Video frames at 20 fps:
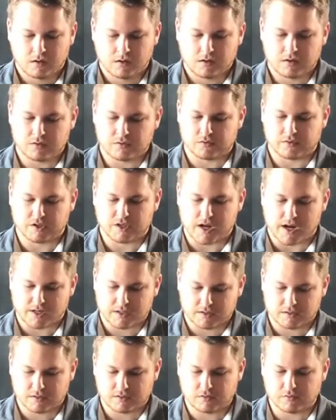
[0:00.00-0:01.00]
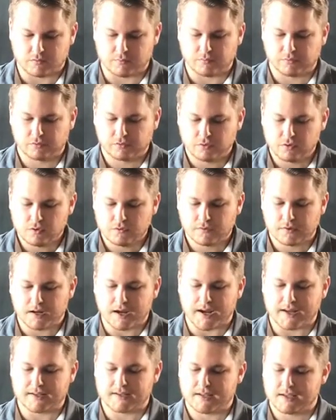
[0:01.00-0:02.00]
use rejection to improve an
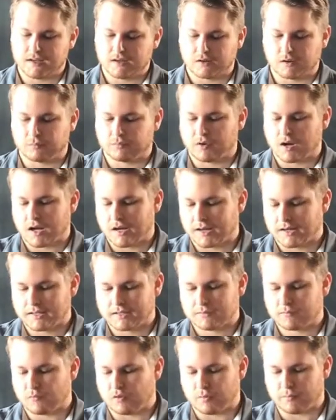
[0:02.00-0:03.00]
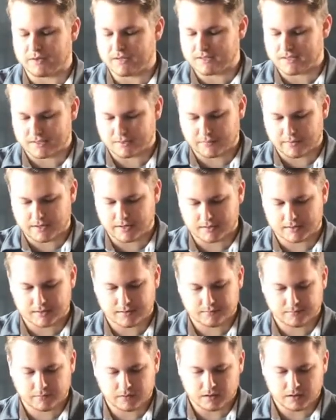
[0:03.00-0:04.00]
idea or product, more business-based.